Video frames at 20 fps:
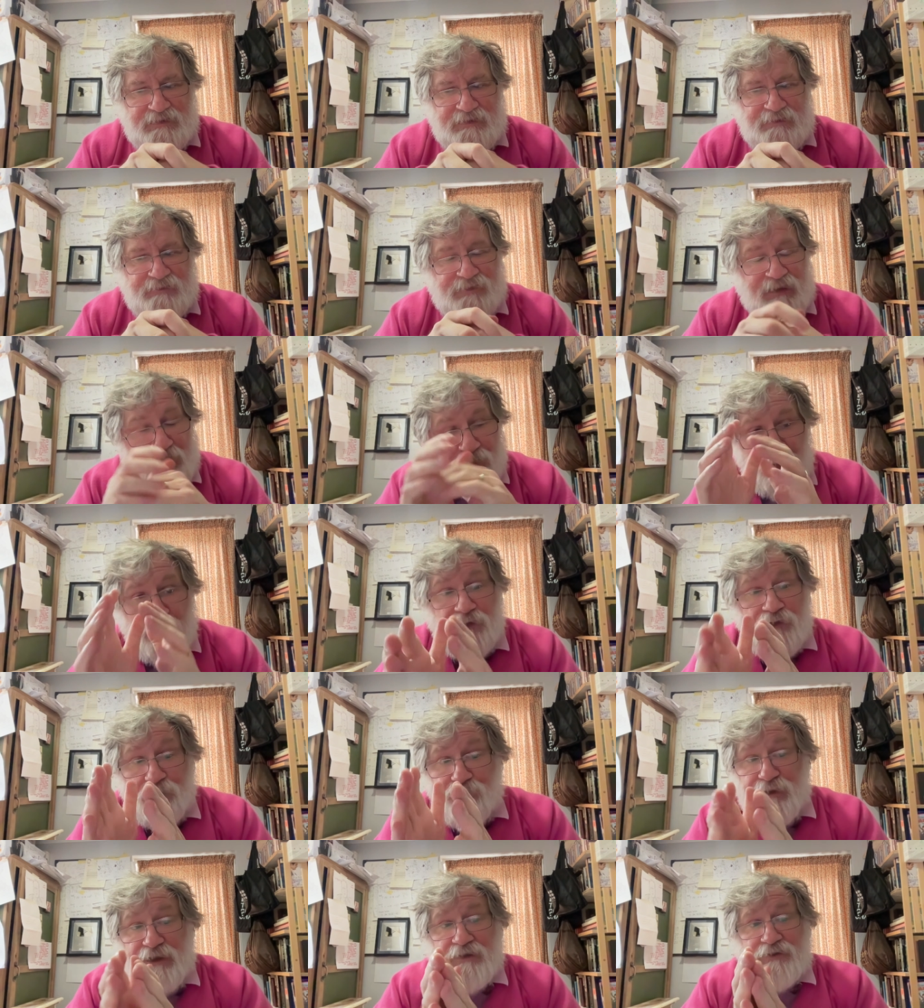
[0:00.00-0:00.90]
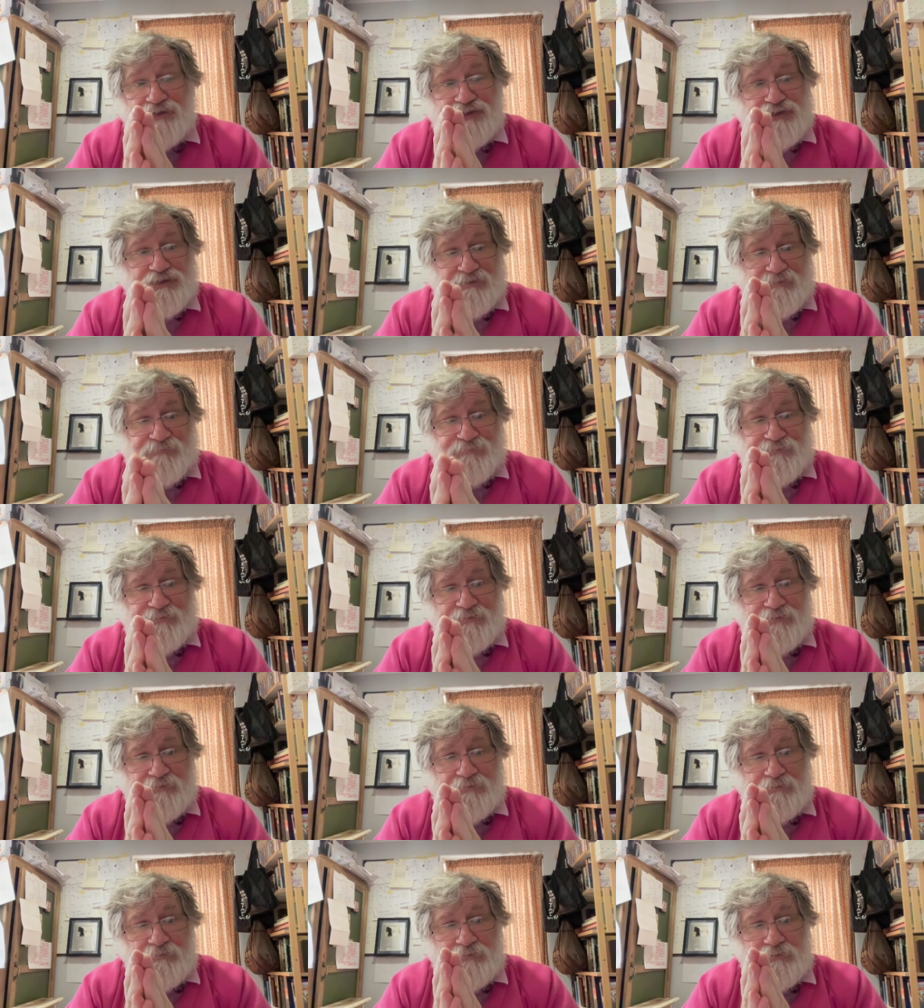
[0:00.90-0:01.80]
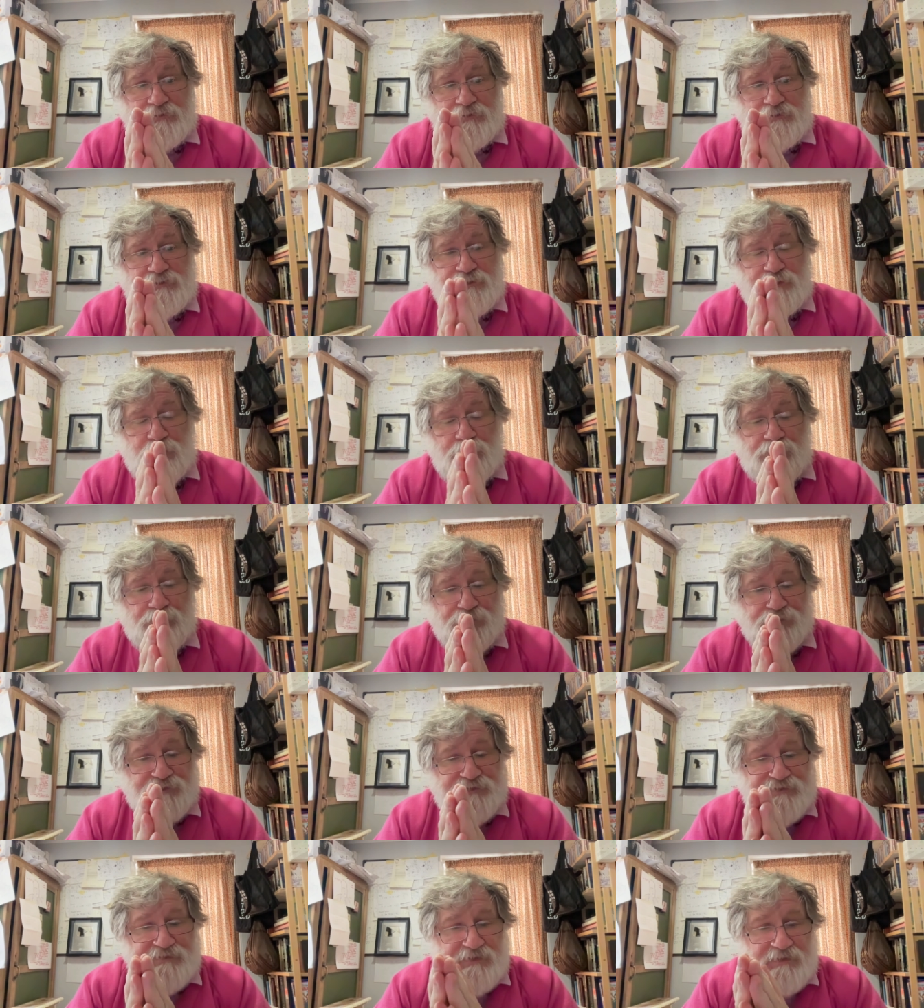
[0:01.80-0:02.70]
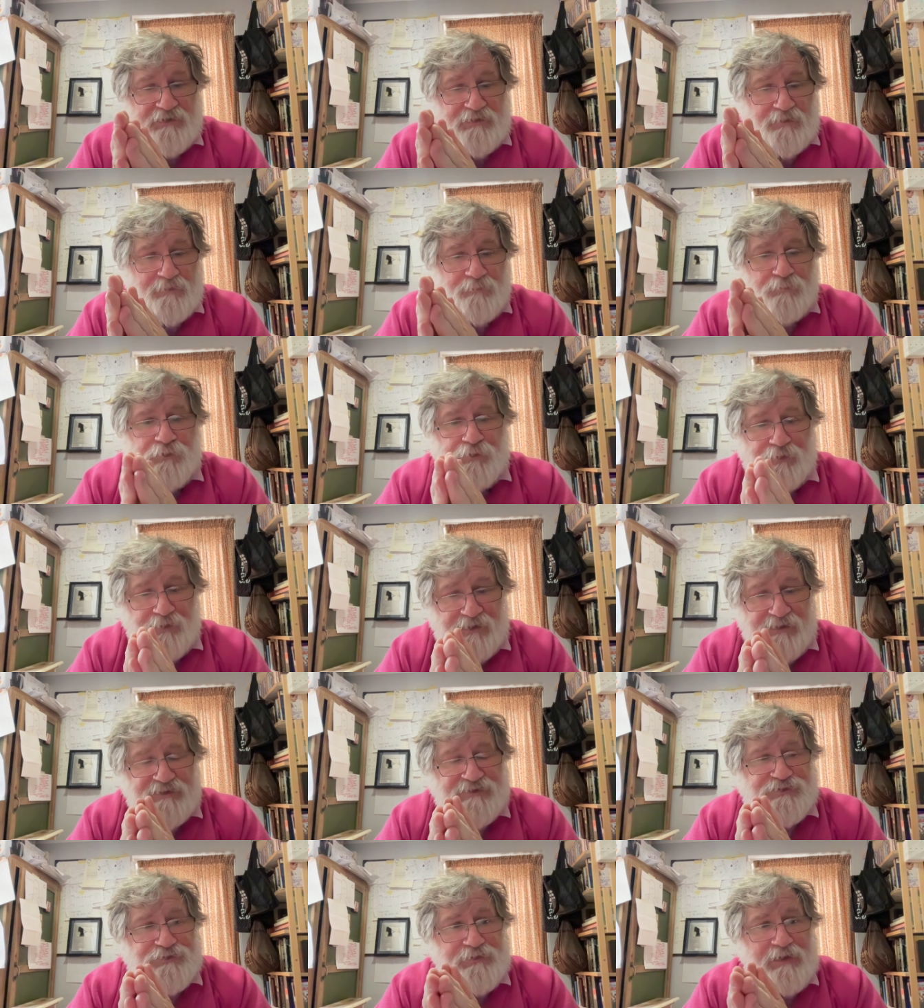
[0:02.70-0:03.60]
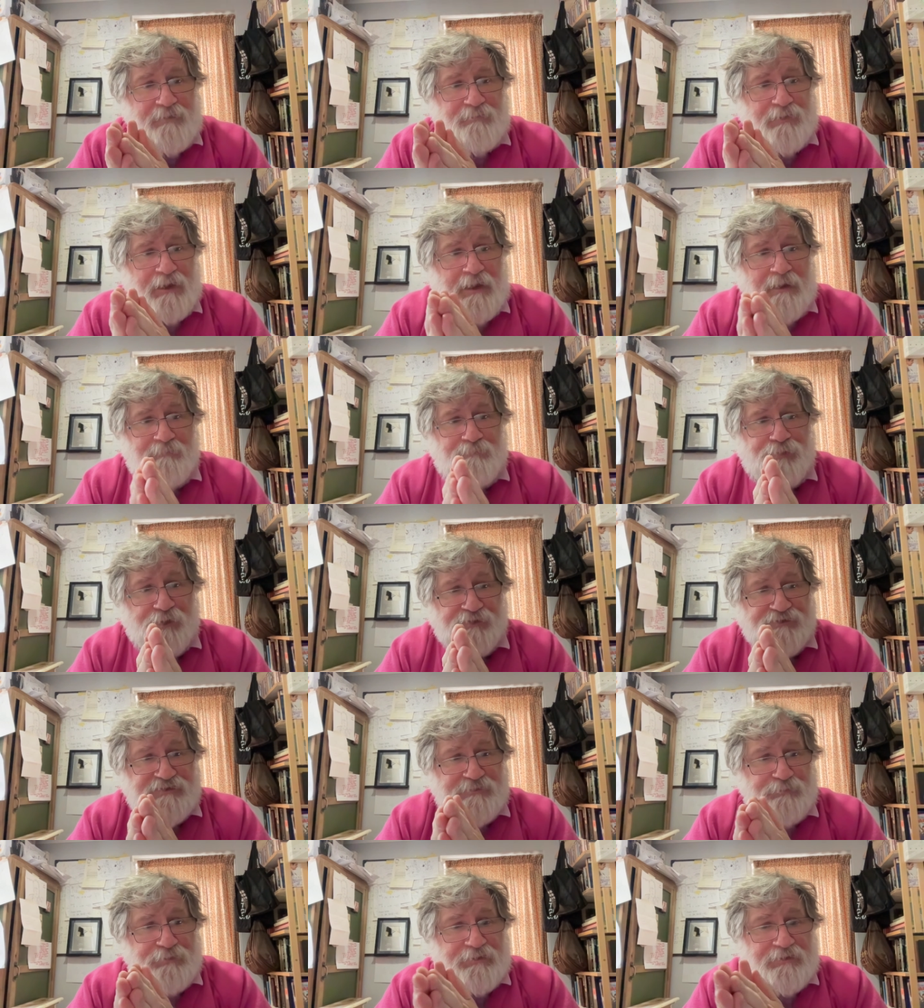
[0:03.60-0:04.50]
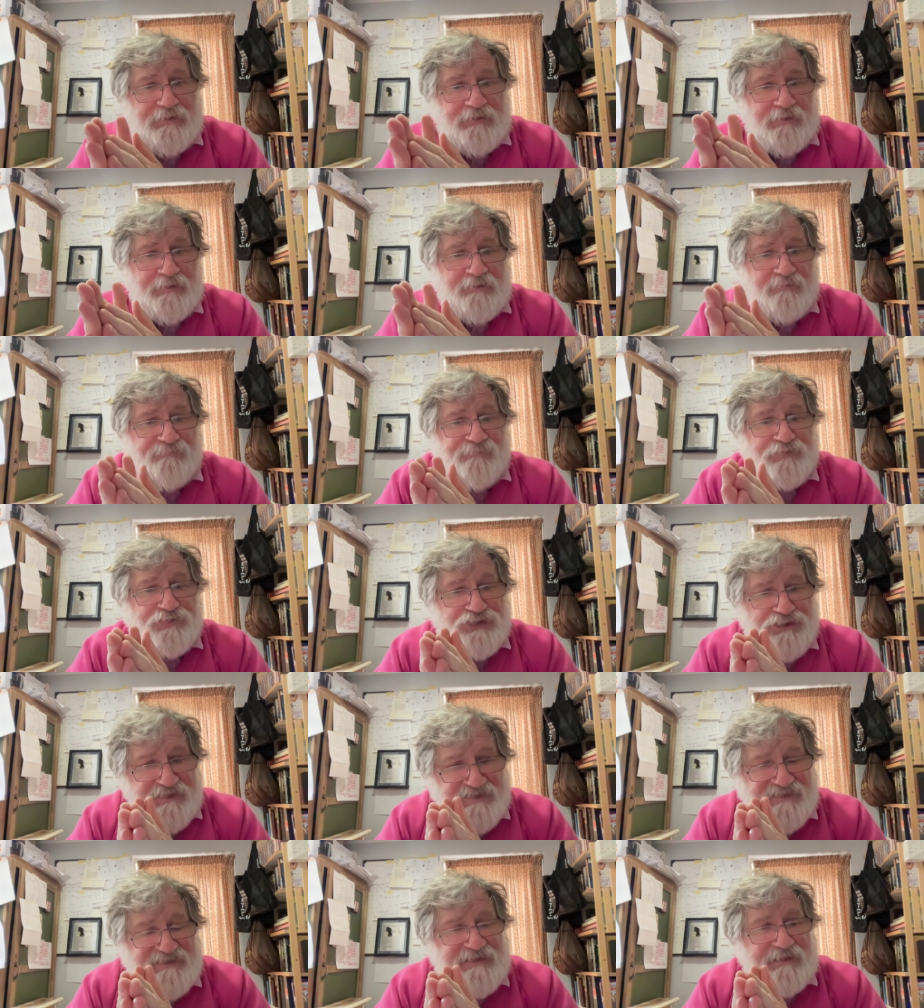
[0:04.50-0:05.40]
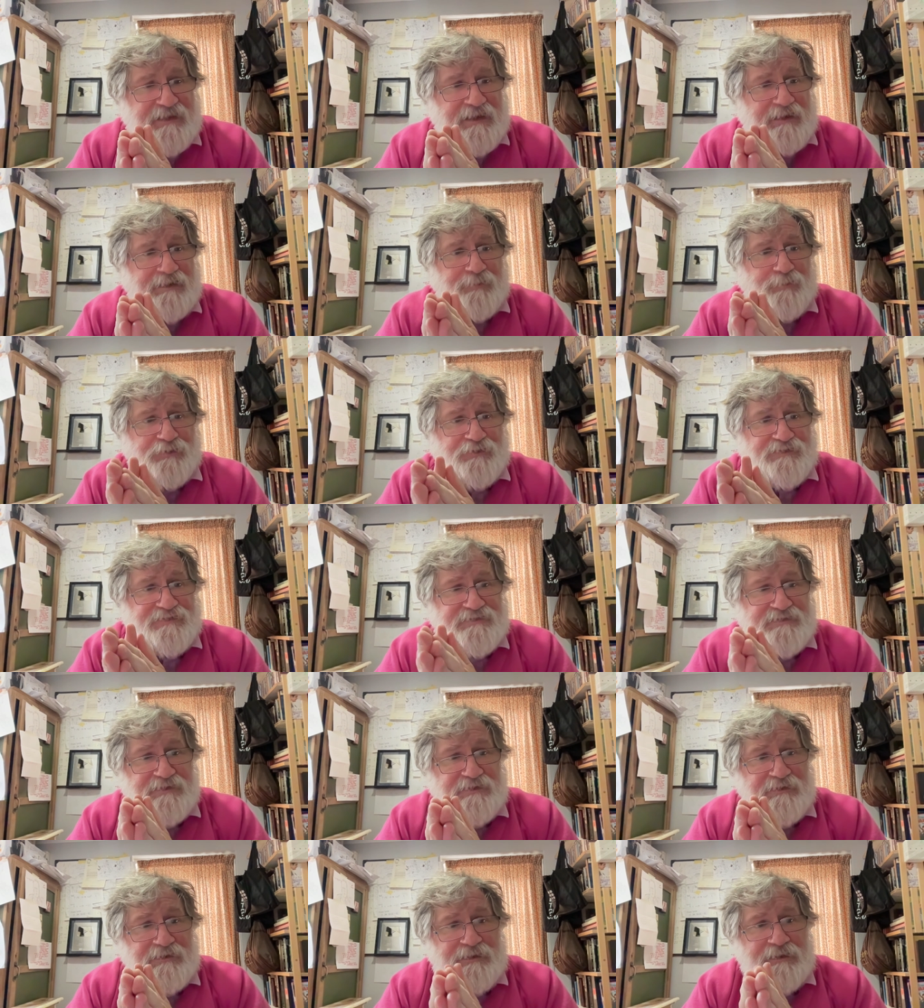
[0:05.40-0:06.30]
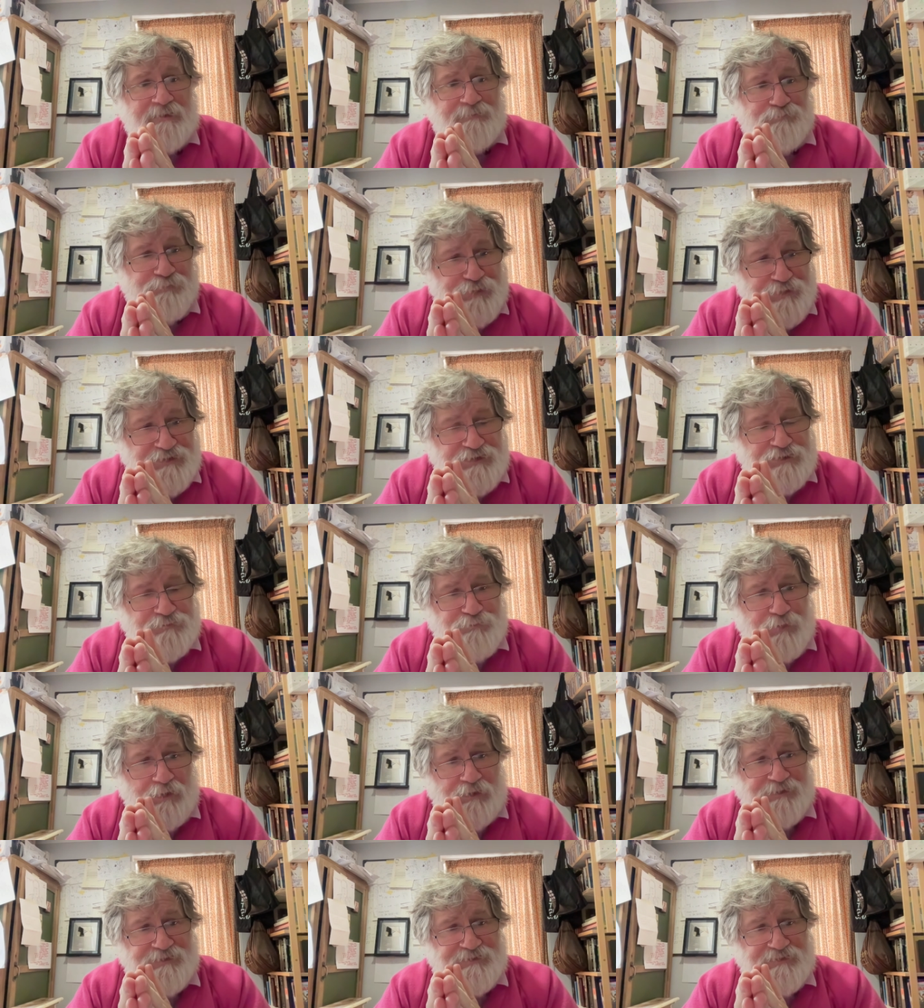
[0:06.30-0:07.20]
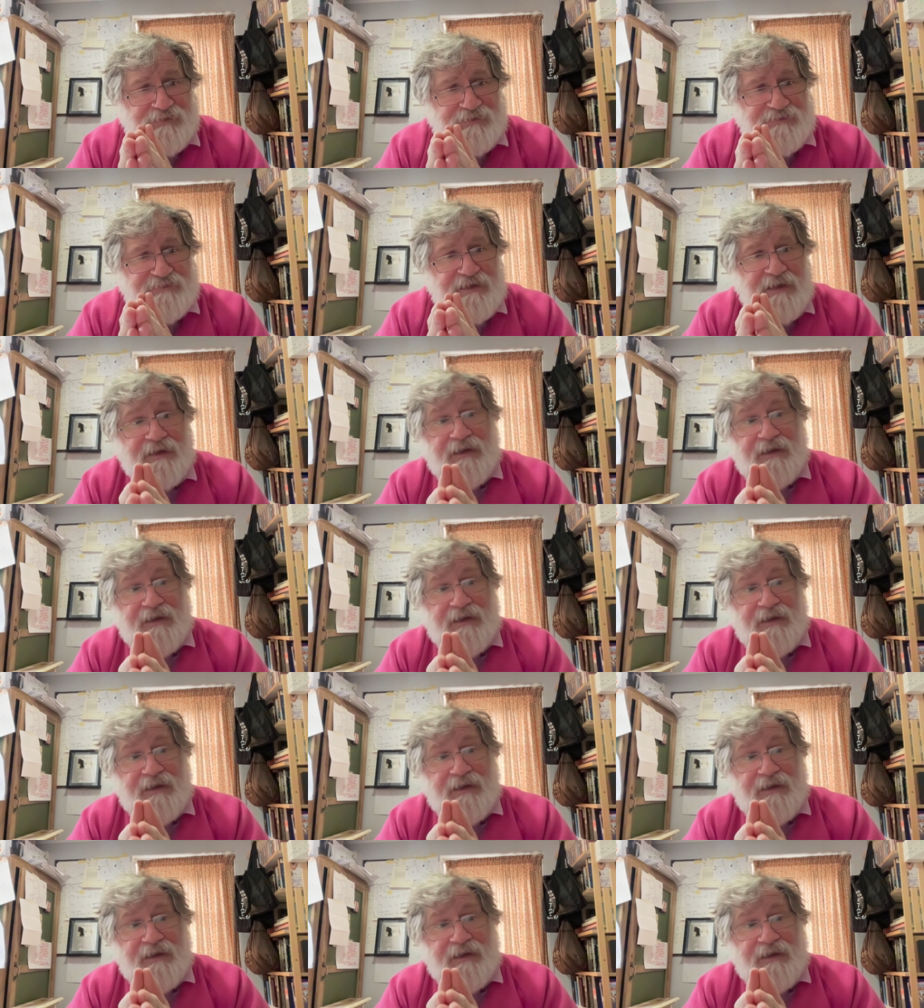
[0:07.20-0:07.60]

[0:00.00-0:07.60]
there will be a shift towards more extreme and possibly fascistic elements in British politics,